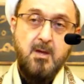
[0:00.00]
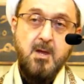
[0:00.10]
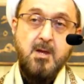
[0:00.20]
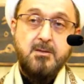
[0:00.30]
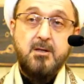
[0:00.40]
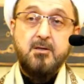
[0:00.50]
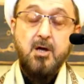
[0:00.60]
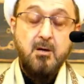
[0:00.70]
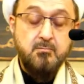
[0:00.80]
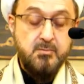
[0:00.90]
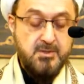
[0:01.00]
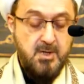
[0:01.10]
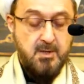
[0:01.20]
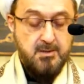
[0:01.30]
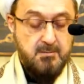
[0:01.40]
Then comes
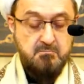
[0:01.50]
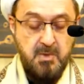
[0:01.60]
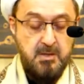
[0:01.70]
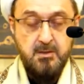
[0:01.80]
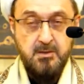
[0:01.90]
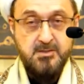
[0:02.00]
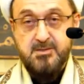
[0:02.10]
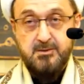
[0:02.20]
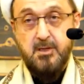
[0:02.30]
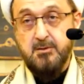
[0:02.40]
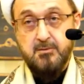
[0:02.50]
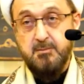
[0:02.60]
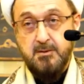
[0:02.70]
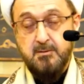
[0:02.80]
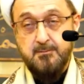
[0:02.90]
the main statement.